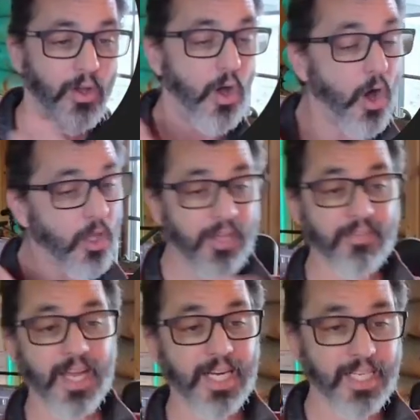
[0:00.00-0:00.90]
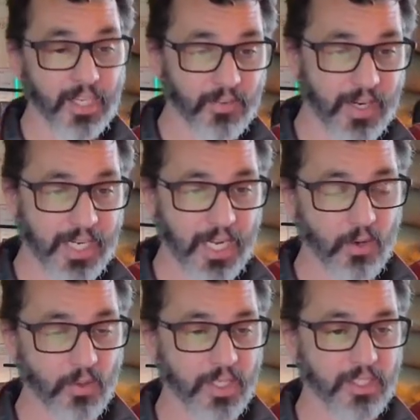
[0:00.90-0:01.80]
all I've got in here right
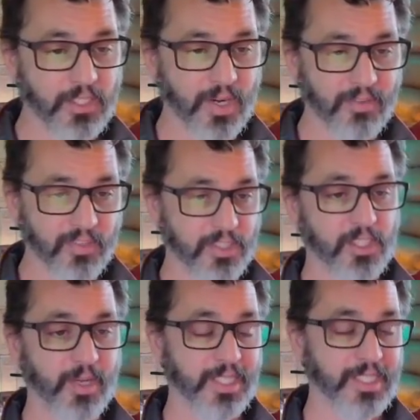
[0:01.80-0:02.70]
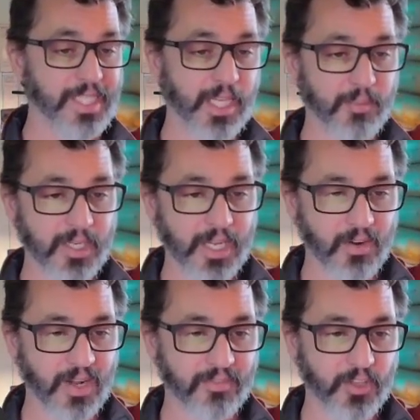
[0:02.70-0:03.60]
now is a reference to my
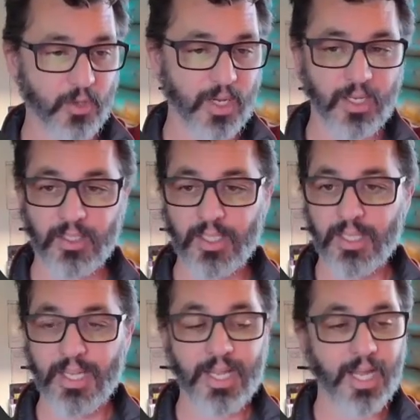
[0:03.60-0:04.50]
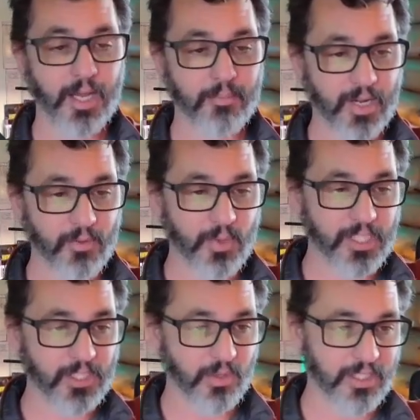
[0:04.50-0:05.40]
schema.graphql and my
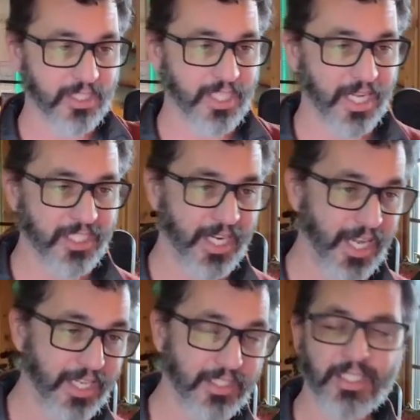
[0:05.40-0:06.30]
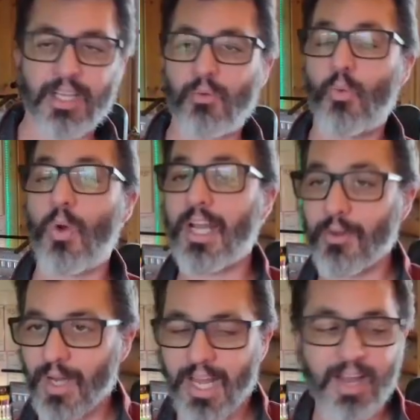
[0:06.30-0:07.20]
resources.js. And why
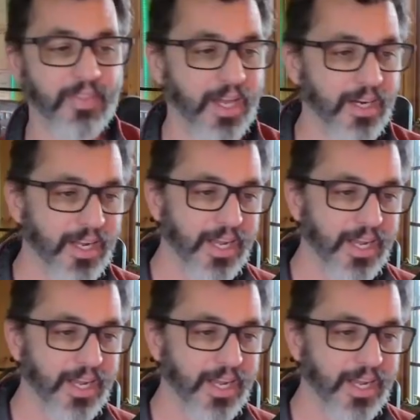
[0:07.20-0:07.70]
do I have that?